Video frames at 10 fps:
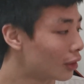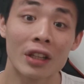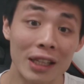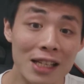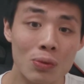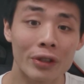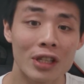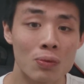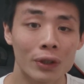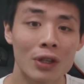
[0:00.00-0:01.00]
The next one
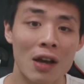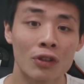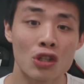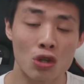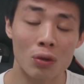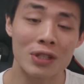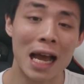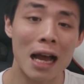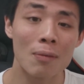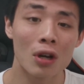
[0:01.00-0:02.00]
is when you have Control
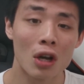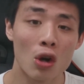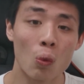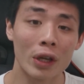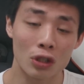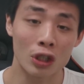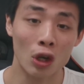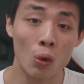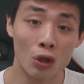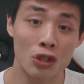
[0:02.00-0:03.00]
Tab, where you can
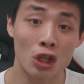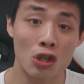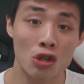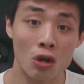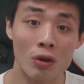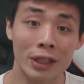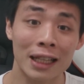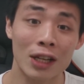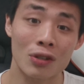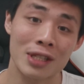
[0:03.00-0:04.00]
hold on to Control and
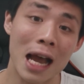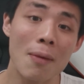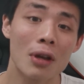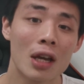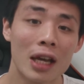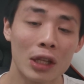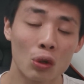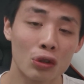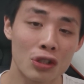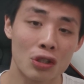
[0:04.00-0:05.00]
click on Tab in
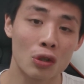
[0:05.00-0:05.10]
order to